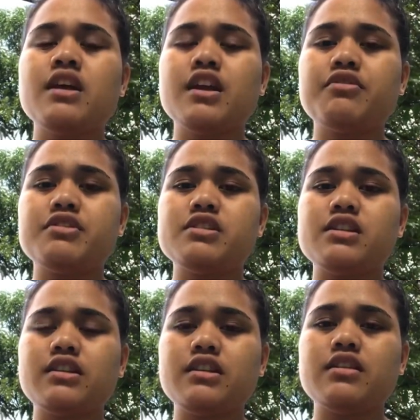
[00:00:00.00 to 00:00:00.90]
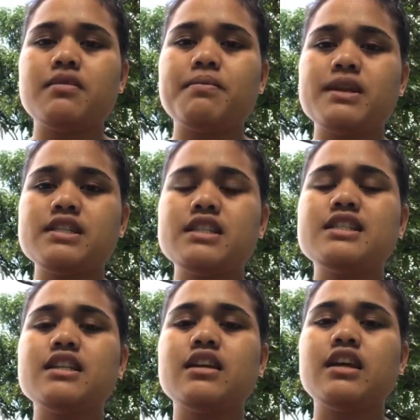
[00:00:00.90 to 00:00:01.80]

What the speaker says: increasingly the basis